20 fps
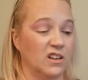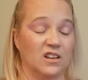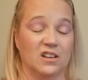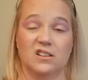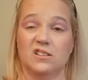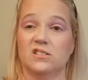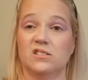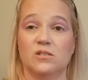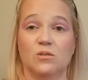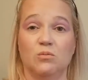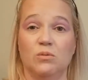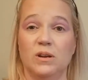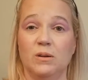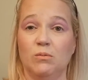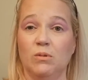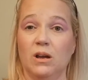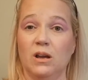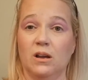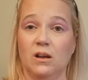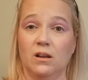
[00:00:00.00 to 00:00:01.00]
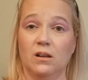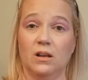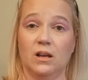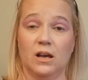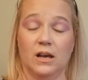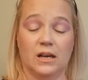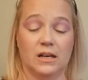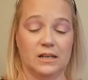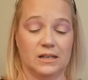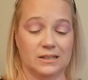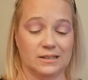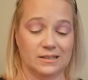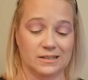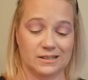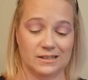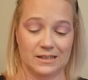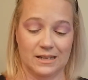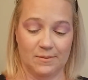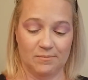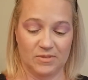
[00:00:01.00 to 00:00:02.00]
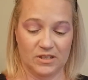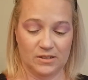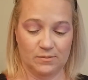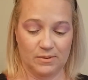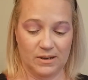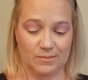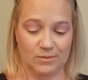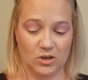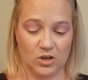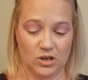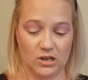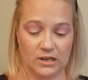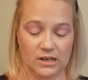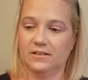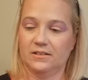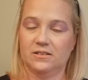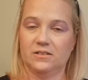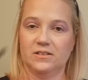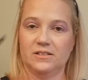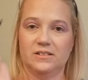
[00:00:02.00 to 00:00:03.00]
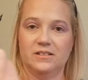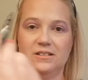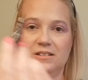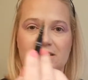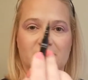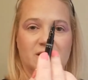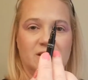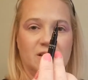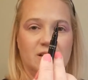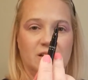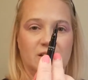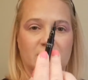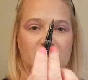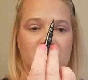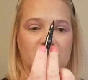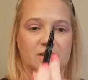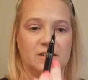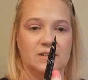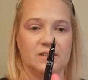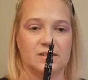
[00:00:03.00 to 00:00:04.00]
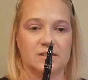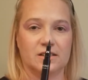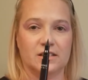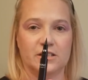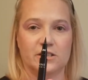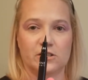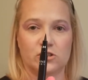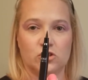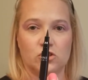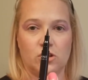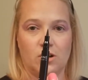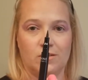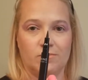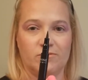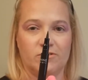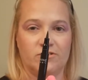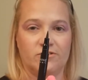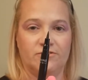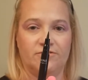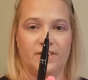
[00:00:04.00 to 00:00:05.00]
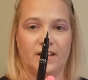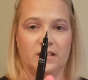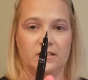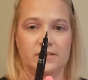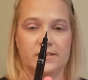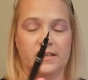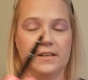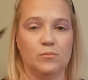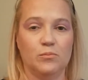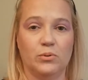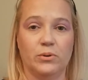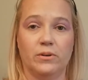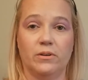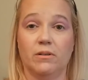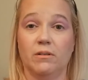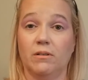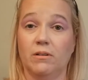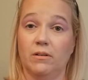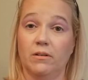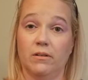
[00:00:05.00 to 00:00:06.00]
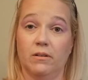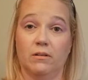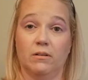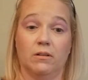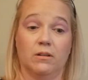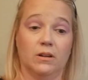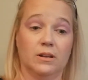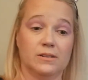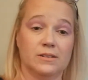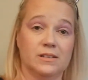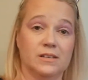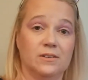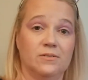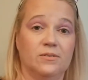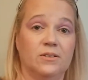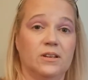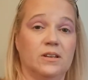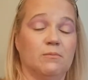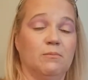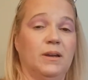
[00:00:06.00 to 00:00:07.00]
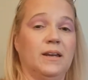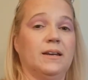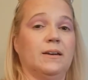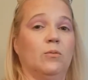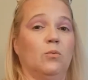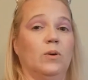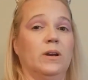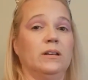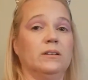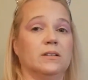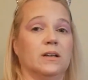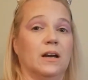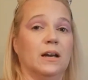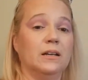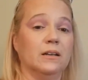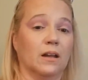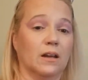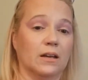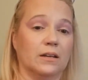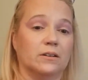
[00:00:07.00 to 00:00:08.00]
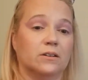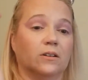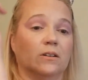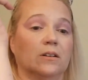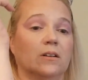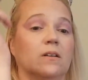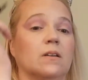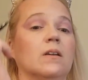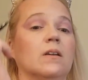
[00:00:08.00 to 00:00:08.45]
So we will slap this baby on. So as you can see, it's a nice like sharp felt tip. Let's see if we can make a winged eyeliner.